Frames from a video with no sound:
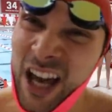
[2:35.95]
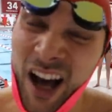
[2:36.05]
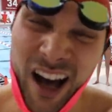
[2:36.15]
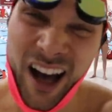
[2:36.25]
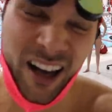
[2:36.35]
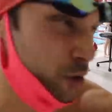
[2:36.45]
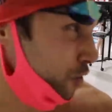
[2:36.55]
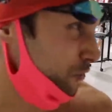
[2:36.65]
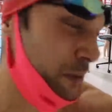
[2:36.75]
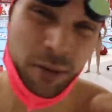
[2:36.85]
Uh, in
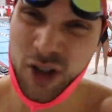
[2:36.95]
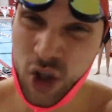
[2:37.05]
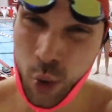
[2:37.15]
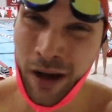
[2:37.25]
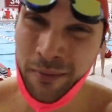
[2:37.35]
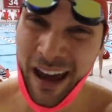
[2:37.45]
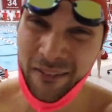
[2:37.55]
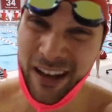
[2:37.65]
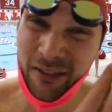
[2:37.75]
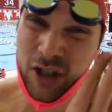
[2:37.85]
order for people to swim, they
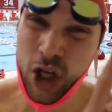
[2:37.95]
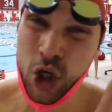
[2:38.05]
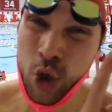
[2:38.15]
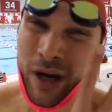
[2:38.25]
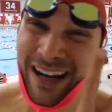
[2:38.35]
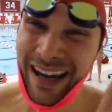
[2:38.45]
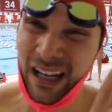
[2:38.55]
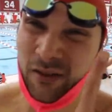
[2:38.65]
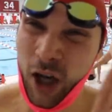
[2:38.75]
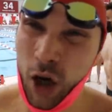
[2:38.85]
have to have two
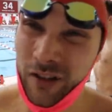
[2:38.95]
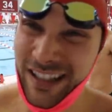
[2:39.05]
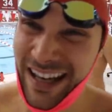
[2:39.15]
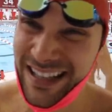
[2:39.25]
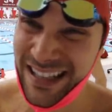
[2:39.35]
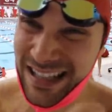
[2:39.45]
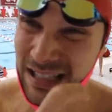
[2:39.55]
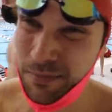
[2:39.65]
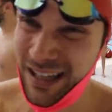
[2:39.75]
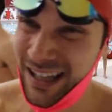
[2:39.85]
negative COVID tests
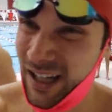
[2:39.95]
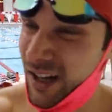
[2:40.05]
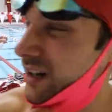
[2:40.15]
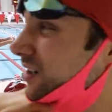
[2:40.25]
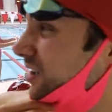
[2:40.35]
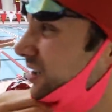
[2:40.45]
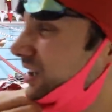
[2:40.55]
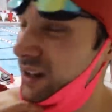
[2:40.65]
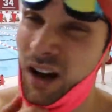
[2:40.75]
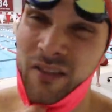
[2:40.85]
to be here,
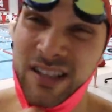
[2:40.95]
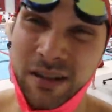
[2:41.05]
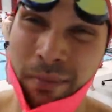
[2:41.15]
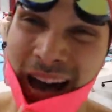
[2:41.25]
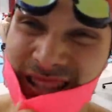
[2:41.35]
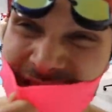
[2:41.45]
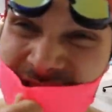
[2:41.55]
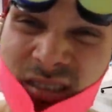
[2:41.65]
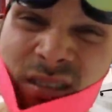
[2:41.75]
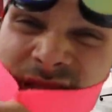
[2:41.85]
and obviously mask
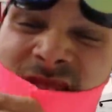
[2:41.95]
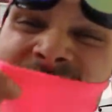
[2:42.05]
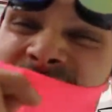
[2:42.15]
is